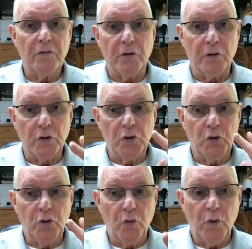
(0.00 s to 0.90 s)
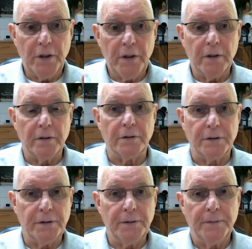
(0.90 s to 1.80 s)
for 20
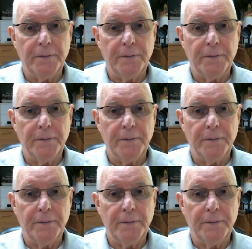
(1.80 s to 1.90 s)
years.